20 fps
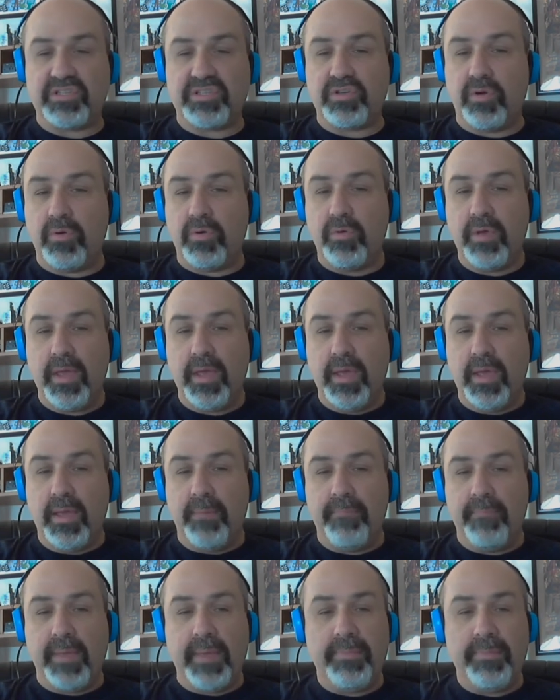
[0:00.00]
So
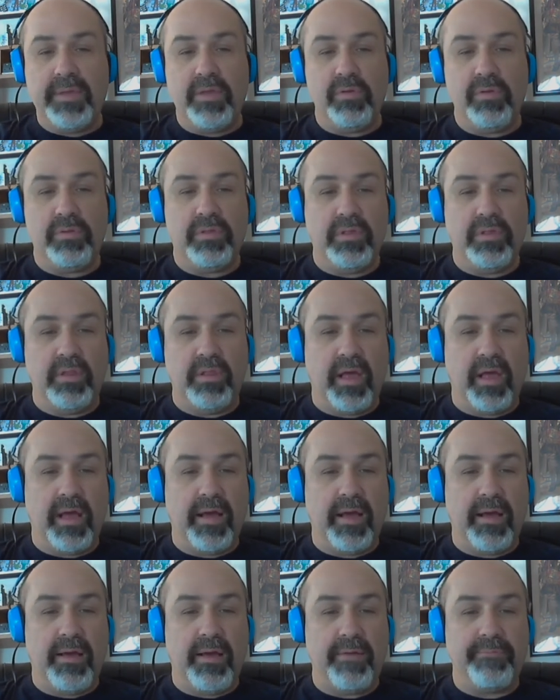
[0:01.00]
maybe you'd
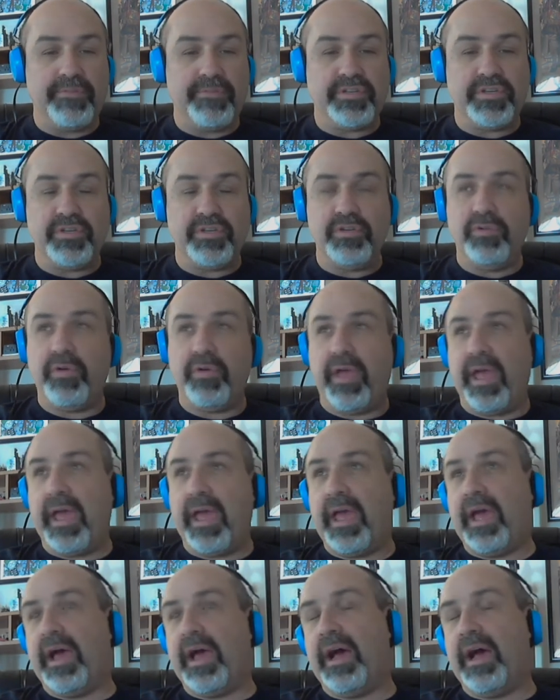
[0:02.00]
love to
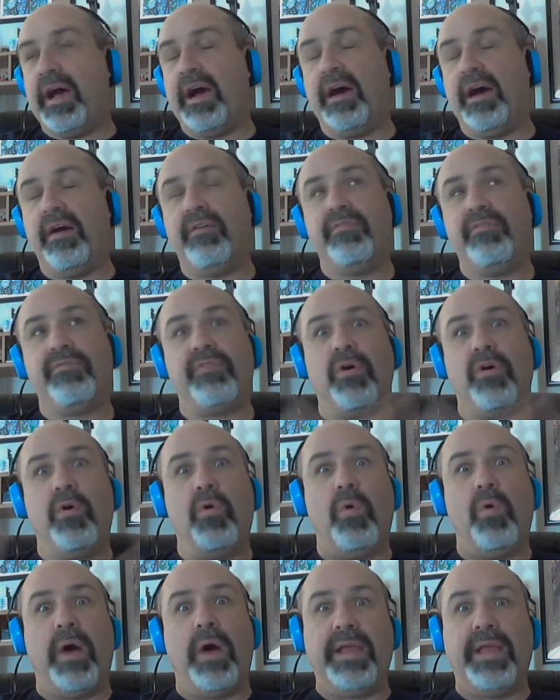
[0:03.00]
have,
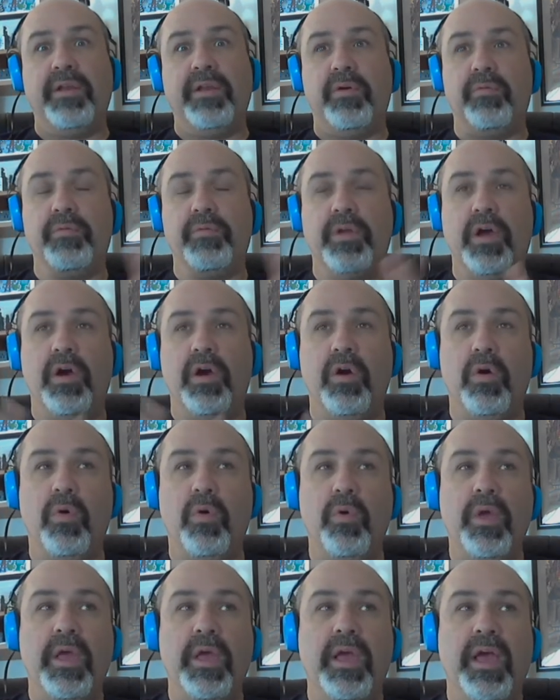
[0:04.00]
oh, I don't know,